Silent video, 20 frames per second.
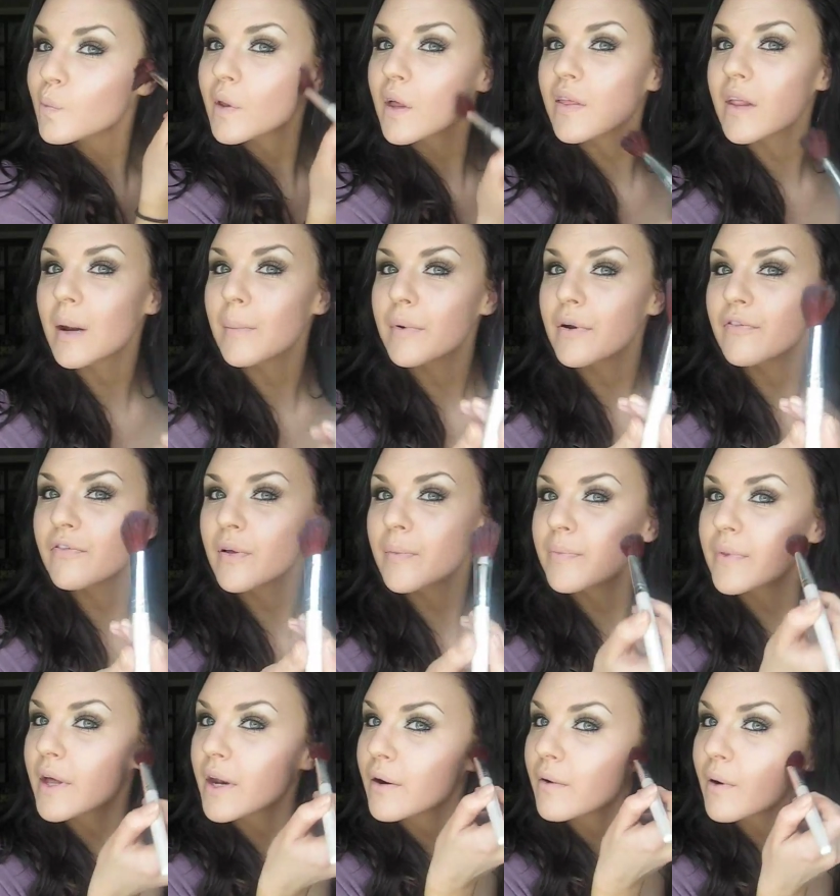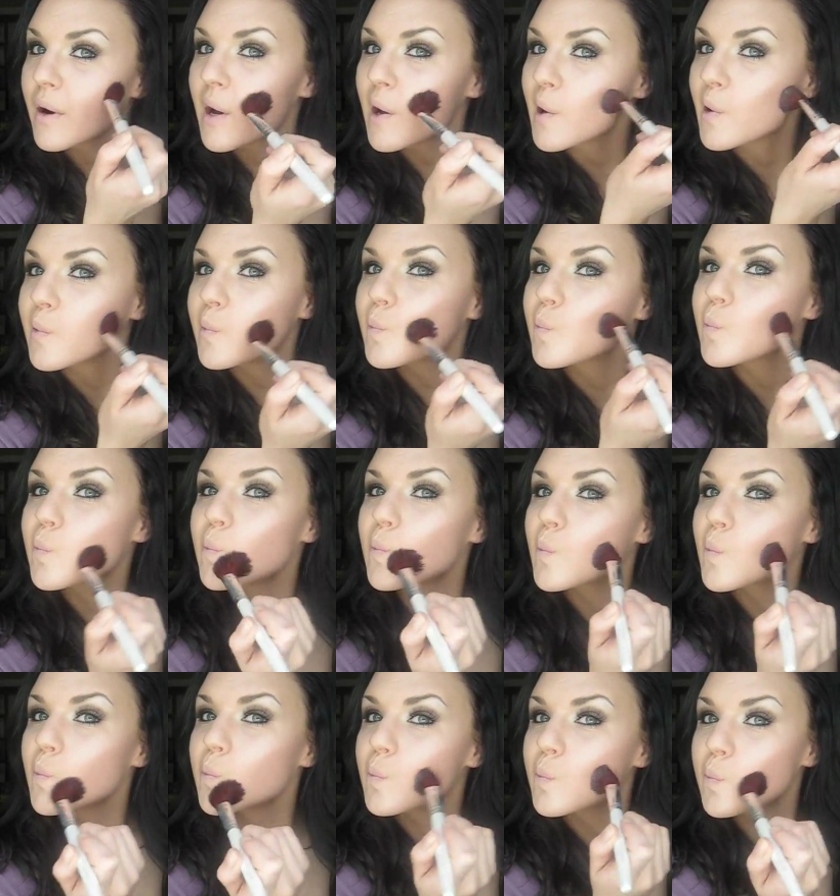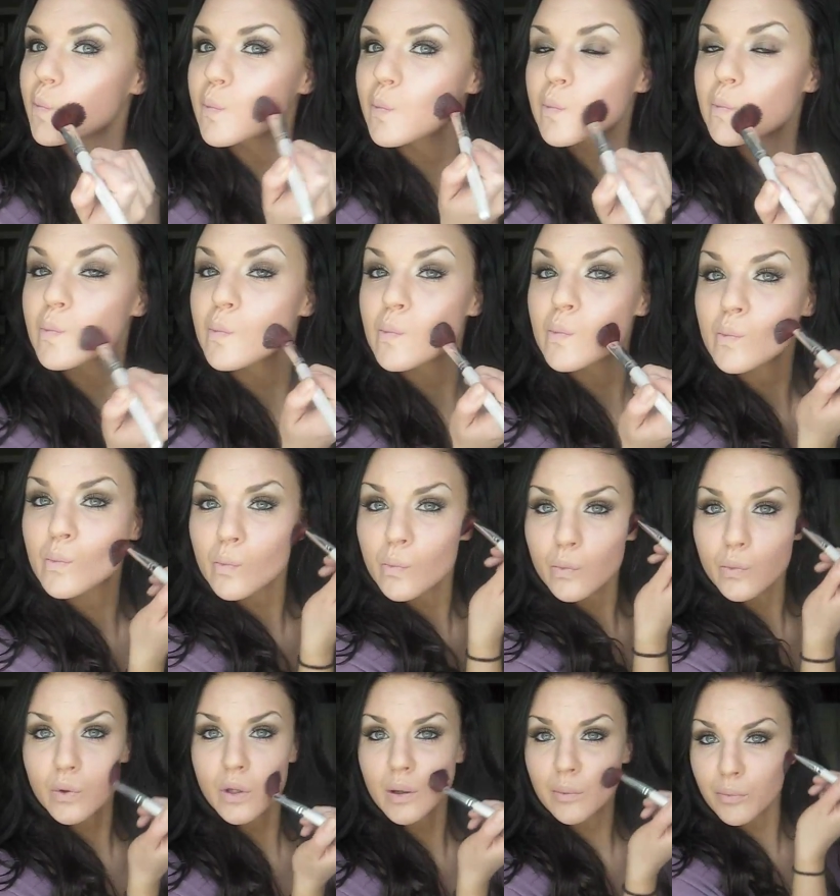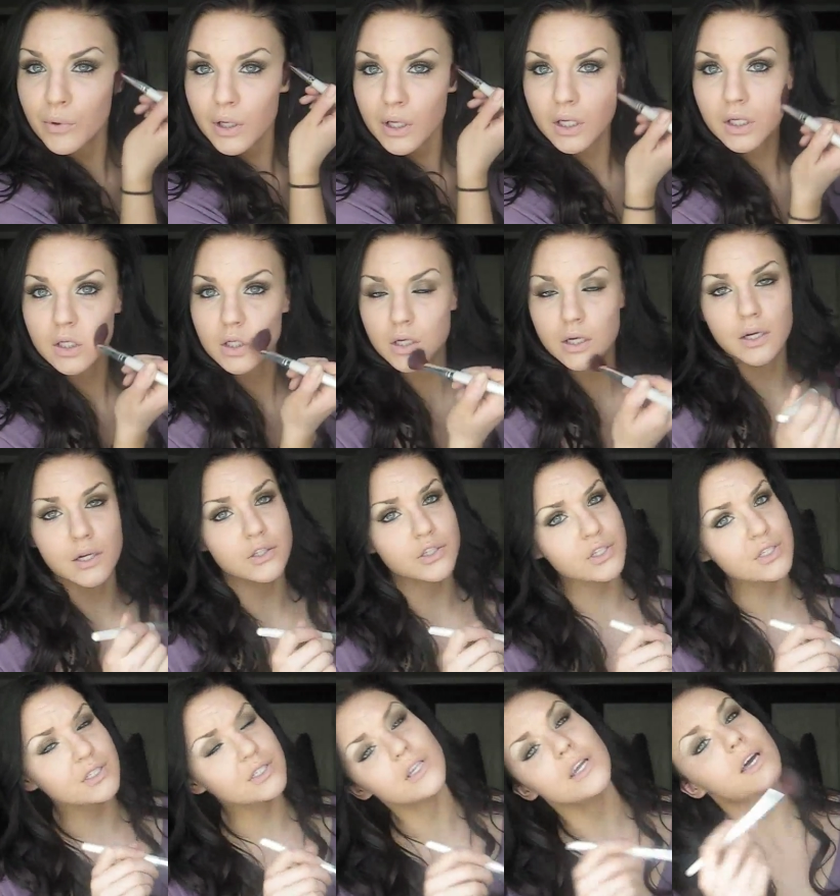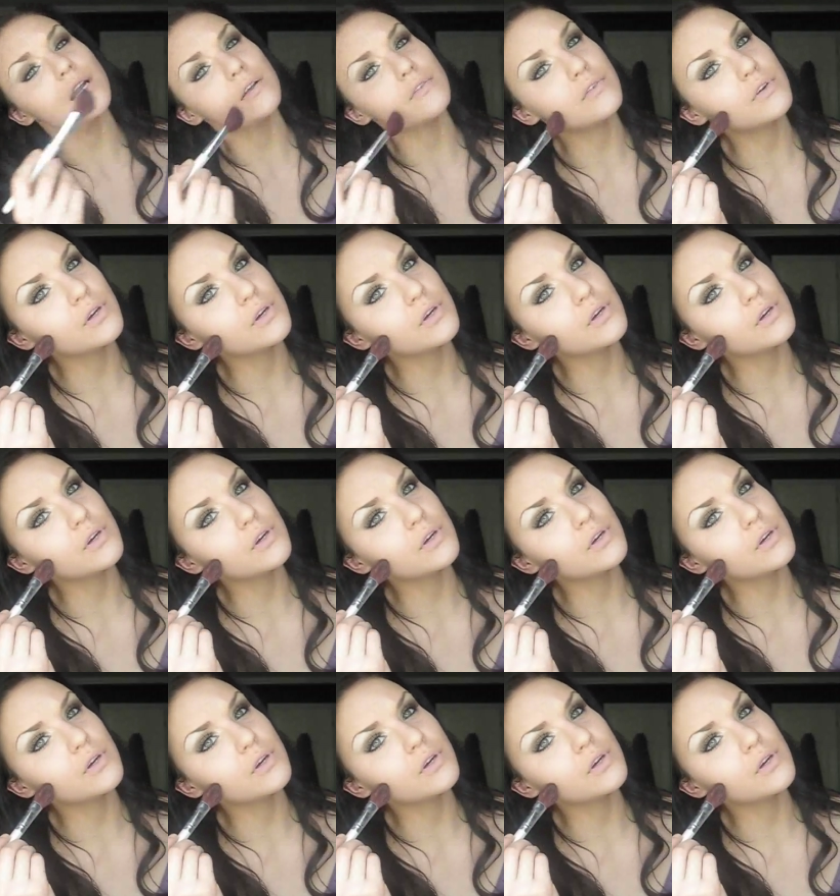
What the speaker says: And then I'm going to flip that around and bring it under here just to kind of